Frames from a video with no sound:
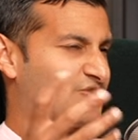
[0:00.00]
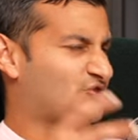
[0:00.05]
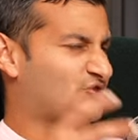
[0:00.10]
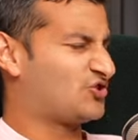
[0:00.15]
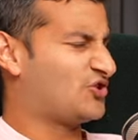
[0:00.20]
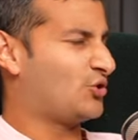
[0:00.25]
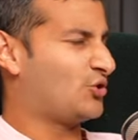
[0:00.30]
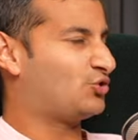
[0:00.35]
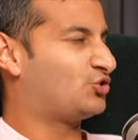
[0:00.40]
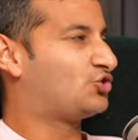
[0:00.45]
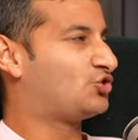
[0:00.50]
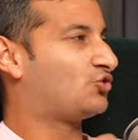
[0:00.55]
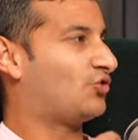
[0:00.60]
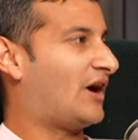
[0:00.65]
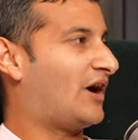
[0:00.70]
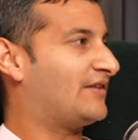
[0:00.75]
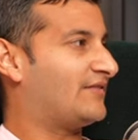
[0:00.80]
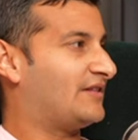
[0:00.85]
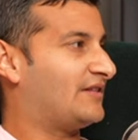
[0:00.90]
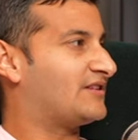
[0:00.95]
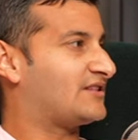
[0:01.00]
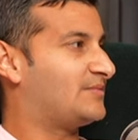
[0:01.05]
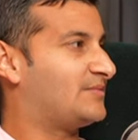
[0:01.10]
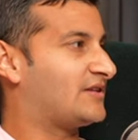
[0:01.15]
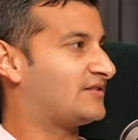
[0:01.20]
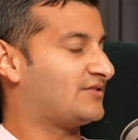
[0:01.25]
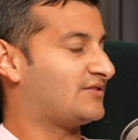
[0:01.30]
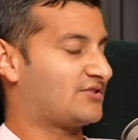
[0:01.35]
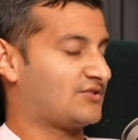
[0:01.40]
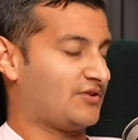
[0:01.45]
just no drive in this
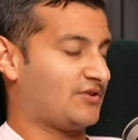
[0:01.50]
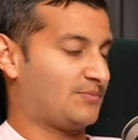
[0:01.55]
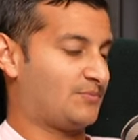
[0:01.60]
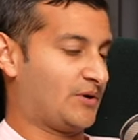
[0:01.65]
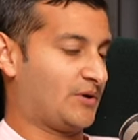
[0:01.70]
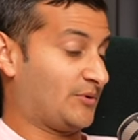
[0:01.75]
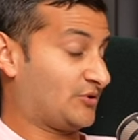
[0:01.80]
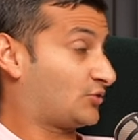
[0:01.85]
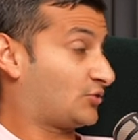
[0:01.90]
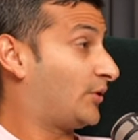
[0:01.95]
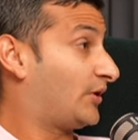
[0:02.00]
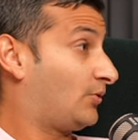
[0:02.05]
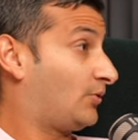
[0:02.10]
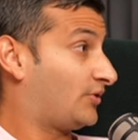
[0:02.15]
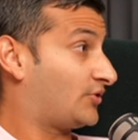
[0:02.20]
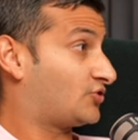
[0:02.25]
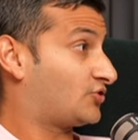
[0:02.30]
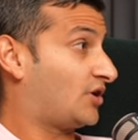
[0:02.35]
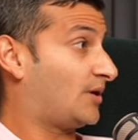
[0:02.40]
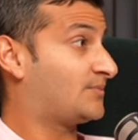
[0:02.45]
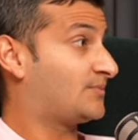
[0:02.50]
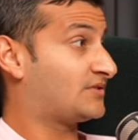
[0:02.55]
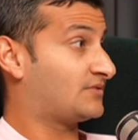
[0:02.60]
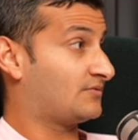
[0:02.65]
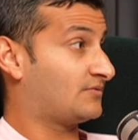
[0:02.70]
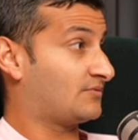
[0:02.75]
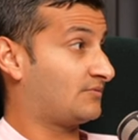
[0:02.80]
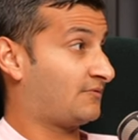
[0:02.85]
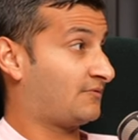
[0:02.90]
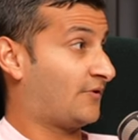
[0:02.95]
business. So I pretty much quit all the jobs,
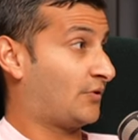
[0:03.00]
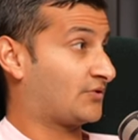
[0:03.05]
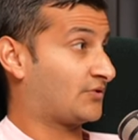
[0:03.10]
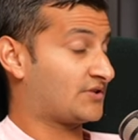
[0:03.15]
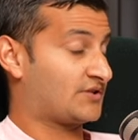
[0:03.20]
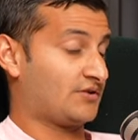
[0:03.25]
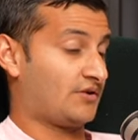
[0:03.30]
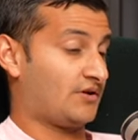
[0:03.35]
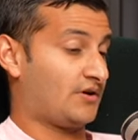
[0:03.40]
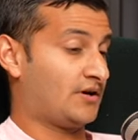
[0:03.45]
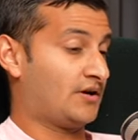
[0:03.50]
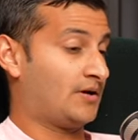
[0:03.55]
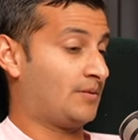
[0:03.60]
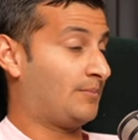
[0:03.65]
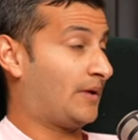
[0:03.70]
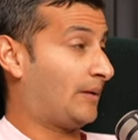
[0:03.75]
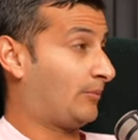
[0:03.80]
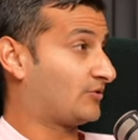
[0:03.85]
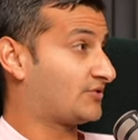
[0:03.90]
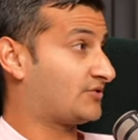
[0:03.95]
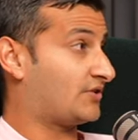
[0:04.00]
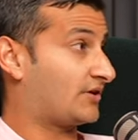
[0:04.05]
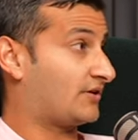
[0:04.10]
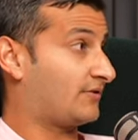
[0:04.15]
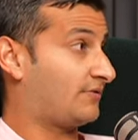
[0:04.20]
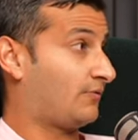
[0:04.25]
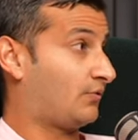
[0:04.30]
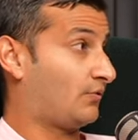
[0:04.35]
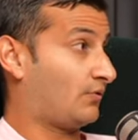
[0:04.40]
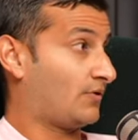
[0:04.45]
focused on bubble soccer
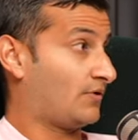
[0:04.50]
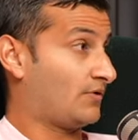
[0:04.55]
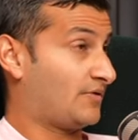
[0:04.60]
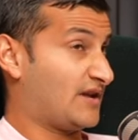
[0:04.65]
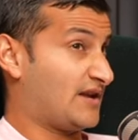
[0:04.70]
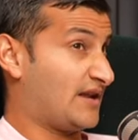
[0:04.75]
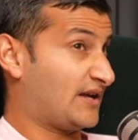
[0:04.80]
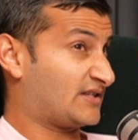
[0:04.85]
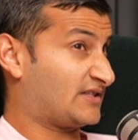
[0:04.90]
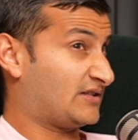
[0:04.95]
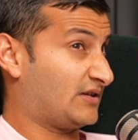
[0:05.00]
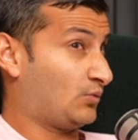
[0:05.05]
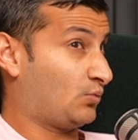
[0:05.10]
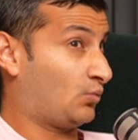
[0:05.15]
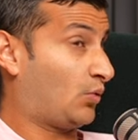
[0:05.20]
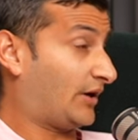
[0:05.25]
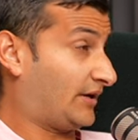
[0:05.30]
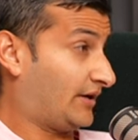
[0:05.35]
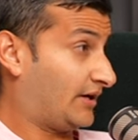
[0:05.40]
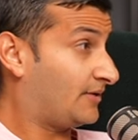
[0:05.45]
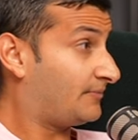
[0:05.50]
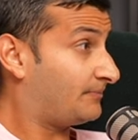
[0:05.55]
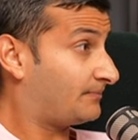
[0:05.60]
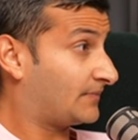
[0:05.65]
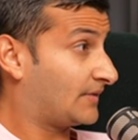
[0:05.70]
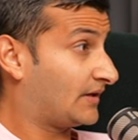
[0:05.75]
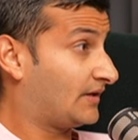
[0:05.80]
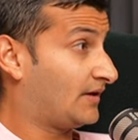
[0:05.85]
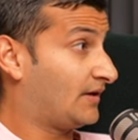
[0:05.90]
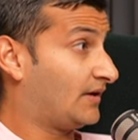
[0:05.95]
for the next one year.
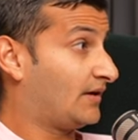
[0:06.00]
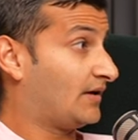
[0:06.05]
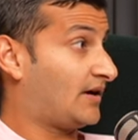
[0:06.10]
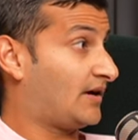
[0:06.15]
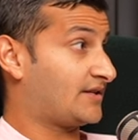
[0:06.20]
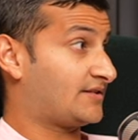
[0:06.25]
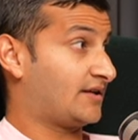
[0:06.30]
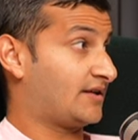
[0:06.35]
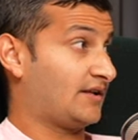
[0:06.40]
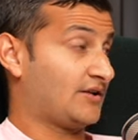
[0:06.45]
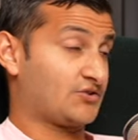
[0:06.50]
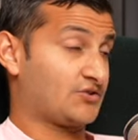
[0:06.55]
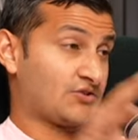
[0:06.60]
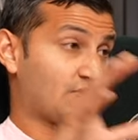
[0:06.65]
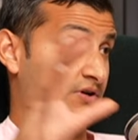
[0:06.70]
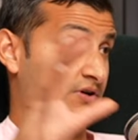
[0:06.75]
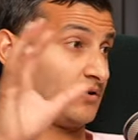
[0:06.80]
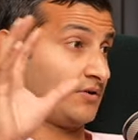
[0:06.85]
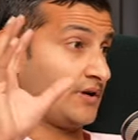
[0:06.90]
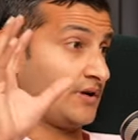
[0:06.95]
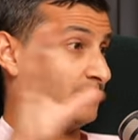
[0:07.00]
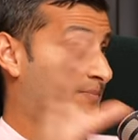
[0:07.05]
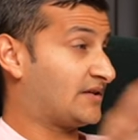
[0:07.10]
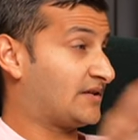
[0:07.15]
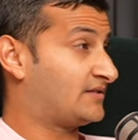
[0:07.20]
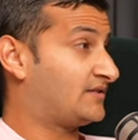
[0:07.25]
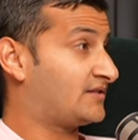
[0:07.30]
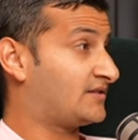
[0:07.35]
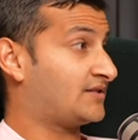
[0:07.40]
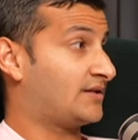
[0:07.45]
I said, let's just go in
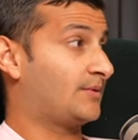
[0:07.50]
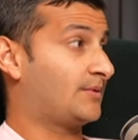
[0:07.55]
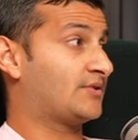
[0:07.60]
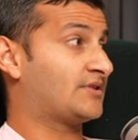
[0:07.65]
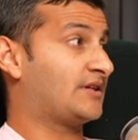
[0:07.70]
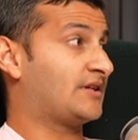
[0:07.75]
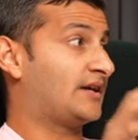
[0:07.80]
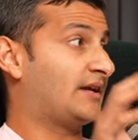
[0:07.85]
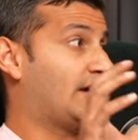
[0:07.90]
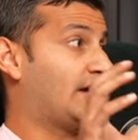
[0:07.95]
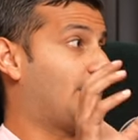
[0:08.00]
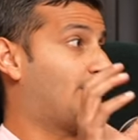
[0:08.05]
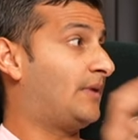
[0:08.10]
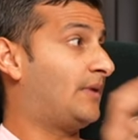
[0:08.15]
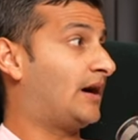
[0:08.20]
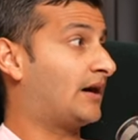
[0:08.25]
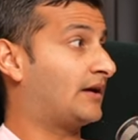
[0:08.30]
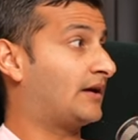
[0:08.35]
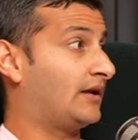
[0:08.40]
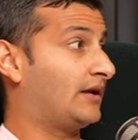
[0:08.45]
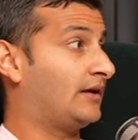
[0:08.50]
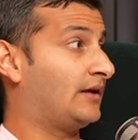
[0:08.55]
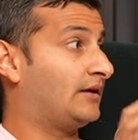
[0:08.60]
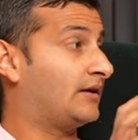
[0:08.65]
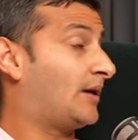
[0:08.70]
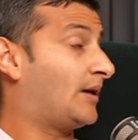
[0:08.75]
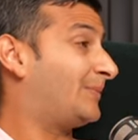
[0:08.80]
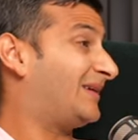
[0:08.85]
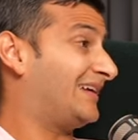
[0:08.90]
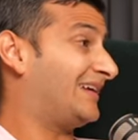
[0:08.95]
business. And I'm going to start a marketing
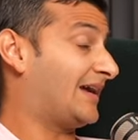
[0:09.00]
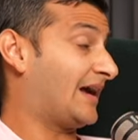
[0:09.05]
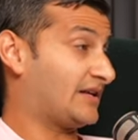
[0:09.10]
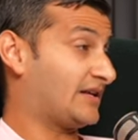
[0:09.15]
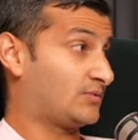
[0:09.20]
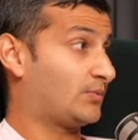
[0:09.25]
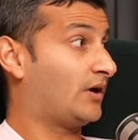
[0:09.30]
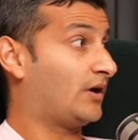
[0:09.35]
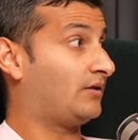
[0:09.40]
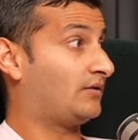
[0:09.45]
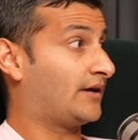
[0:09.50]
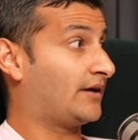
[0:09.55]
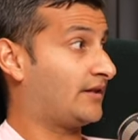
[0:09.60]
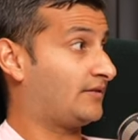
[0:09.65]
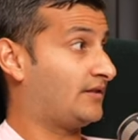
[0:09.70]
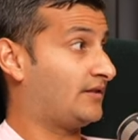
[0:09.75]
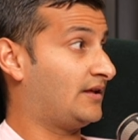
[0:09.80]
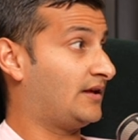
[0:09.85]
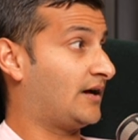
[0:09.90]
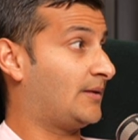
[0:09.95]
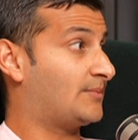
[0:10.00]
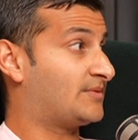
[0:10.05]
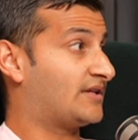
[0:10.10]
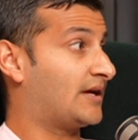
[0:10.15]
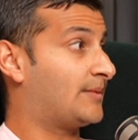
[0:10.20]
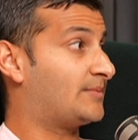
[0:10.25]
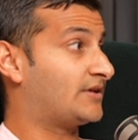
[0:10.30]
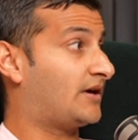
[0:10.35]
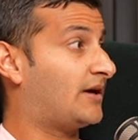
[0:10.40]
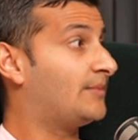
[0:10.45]
company as well at the um,
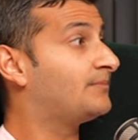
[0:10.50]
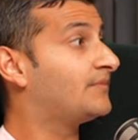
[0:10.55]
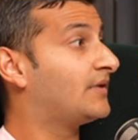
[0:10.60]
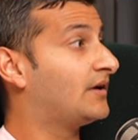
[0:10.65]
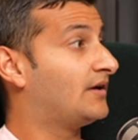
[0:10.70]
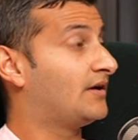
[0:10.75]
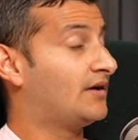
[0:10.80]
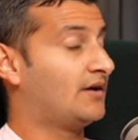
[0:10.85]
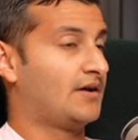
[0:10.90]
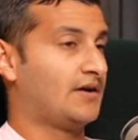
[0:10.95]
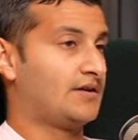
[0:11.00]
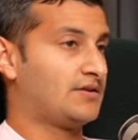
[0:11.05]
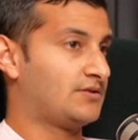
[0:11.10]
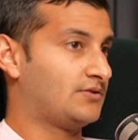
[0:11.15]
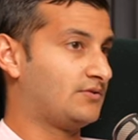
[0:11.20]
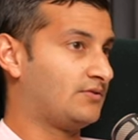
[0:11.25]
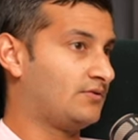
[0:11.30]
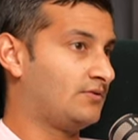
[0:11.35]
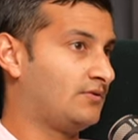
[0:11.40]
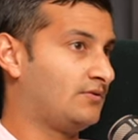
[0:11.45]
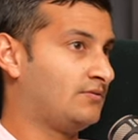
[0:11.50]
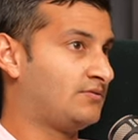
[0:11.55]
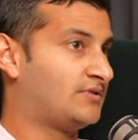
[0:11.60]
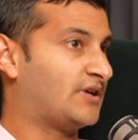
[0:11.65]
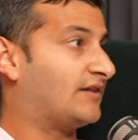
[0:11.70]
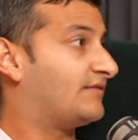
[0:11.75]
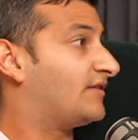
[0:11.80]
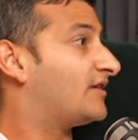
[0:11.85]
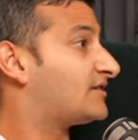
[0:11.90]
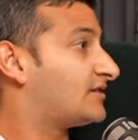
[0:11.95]
same time to
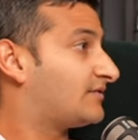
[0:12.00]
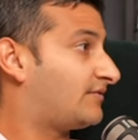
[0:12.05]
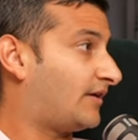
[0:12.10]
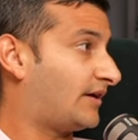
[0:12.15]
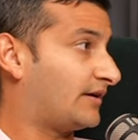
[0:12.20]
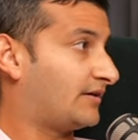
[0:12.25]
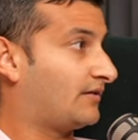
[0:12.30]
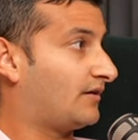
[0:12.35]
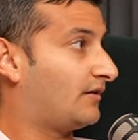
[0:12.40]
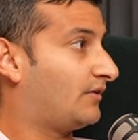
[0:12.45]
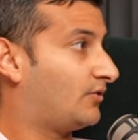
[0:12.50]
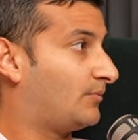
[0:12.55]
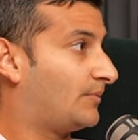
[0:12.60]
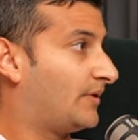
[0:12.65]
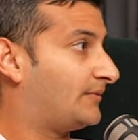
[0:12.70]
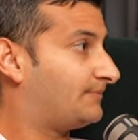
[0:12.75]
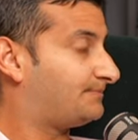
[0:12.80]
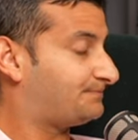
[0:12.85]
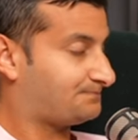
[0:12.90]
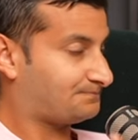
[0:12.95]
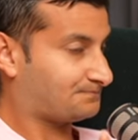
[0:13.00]
diversify a little bit.